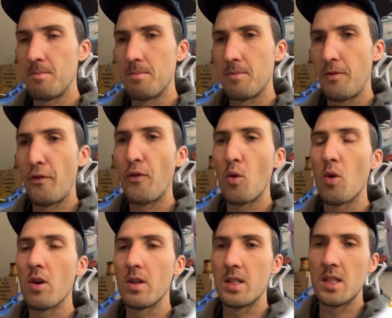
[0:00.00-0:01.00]

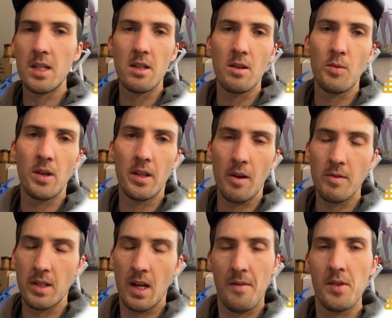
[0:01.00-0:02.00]
Ford steering wheel that was
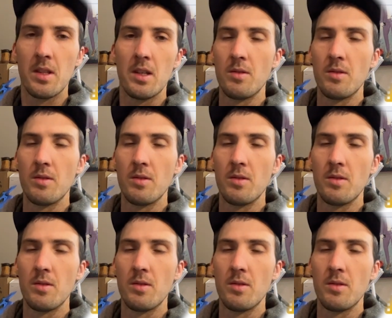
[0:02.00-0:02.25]
in everything.